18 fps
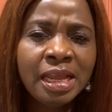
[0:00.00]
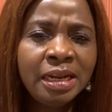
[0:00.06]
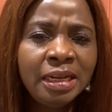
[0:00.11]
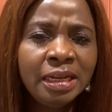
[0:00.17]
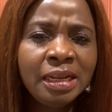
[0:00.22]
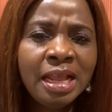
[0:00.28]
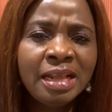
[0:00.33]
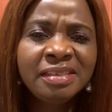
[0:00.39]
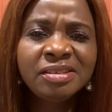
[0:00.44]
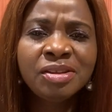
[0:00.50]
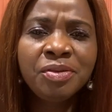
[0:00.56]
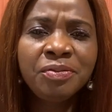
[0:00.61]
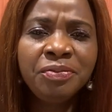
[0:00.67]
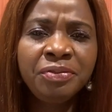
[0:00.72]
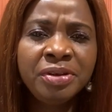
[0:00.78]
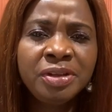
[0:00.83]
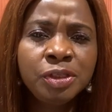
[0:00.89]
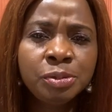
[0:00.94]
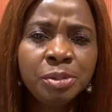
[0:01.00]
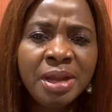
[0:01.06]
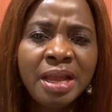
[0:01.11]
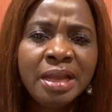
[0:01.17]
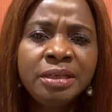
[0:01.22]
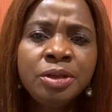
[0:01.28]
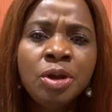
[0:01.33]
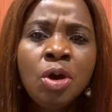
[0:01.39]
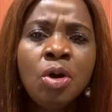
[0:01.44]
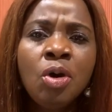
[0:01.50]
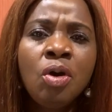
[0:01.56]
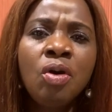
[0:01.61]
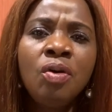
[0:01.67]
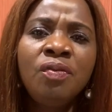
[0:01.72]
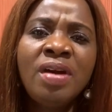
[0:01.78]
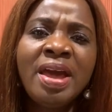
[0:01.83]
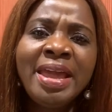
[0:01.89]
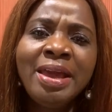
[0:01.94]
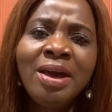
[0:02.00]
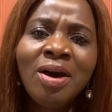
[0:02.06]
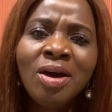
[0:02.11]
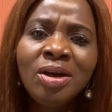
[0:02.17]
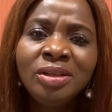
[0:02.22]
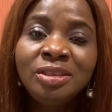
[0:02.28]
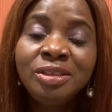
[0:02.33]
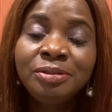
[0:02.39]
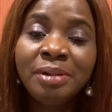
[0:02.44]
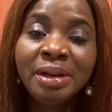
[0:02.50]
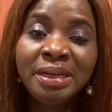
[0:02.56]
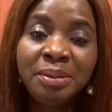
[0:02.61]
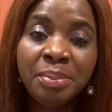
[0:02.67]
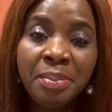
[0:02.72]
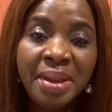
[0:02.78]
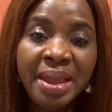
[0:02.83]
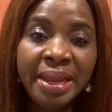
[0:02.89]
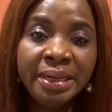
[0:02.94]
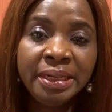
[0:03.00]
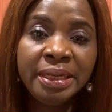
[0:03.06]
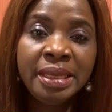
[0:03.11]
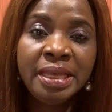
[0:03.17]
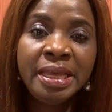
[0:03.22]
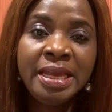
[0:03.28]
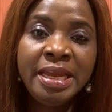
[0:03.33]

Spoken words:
At the last conference, we had over 100 men